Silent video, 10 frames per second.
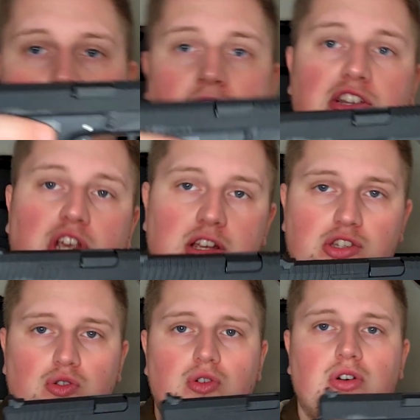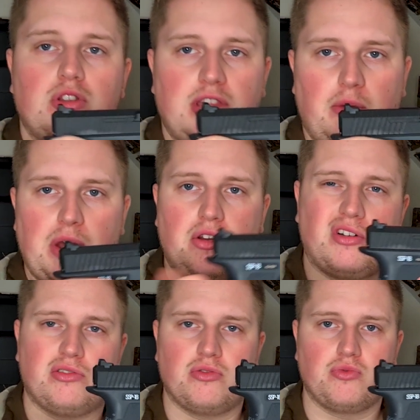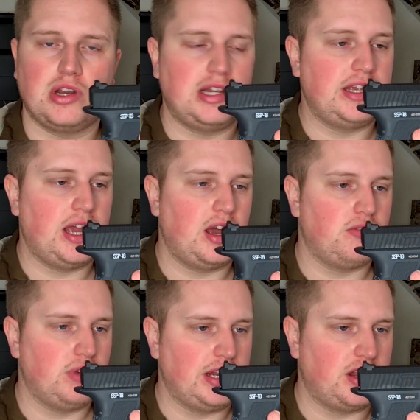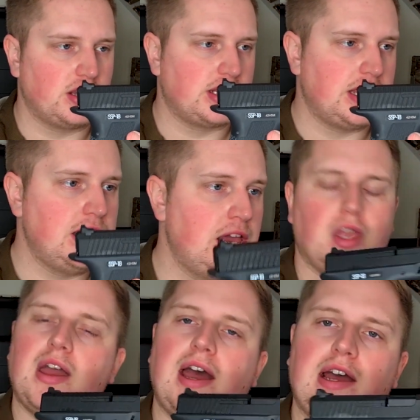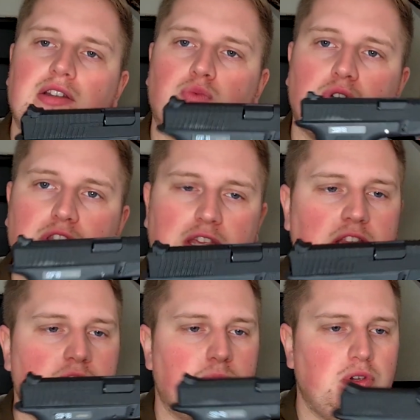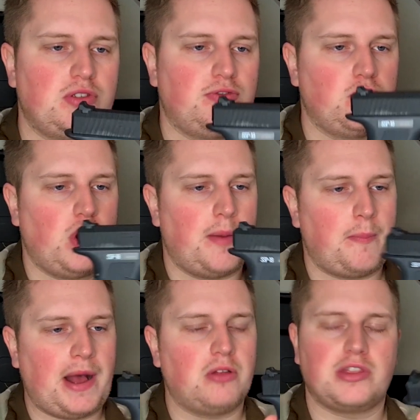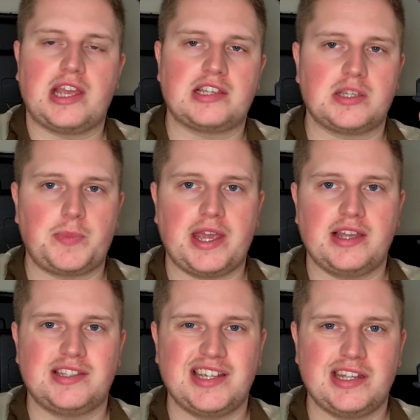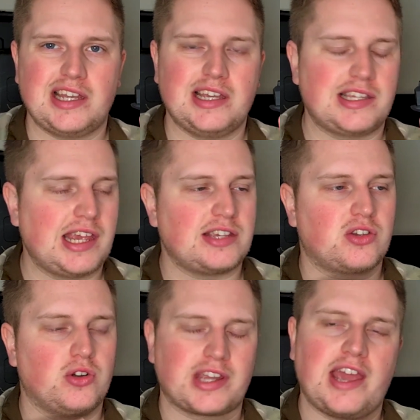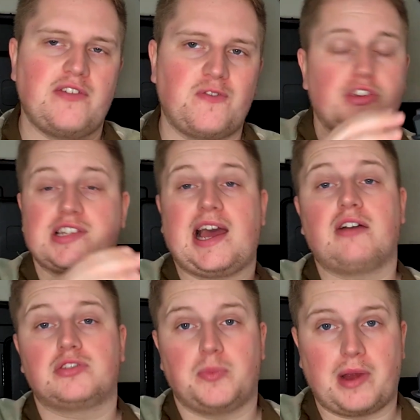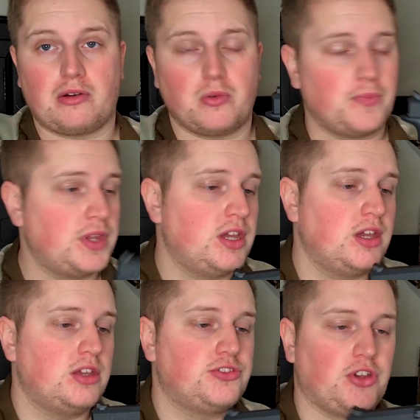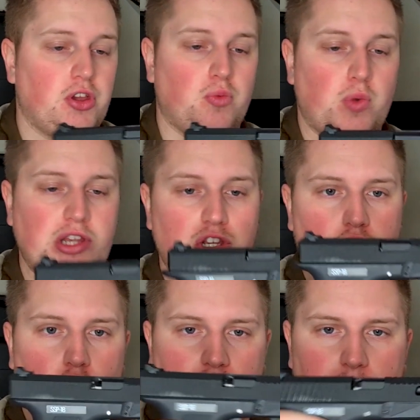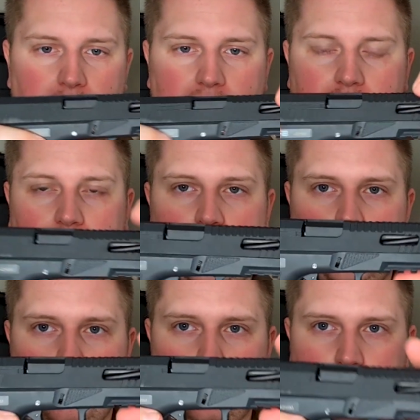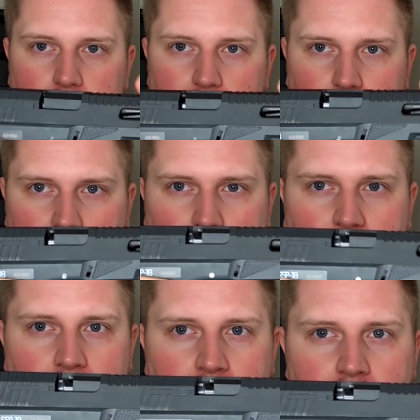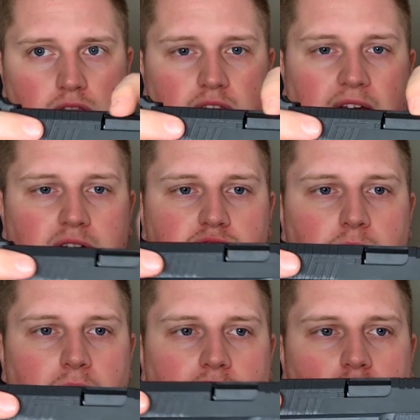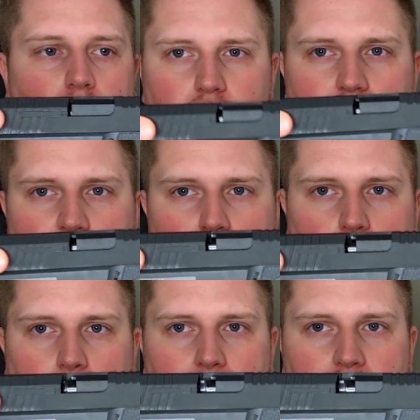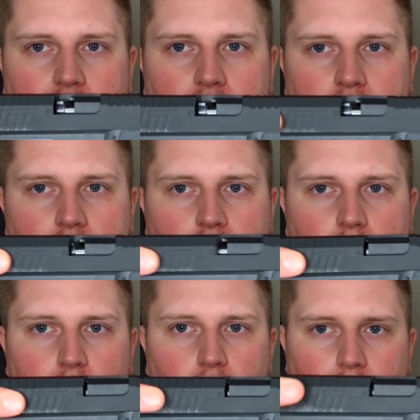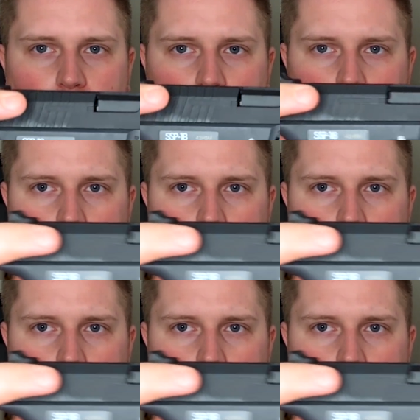As you guys saw, that went on really really nicely. And one thing that's beautiful about the Ssp18 is it's got a fixed outer barrel. So when you cock it back, usually on a gun, the outer barrel usually drop a bit, but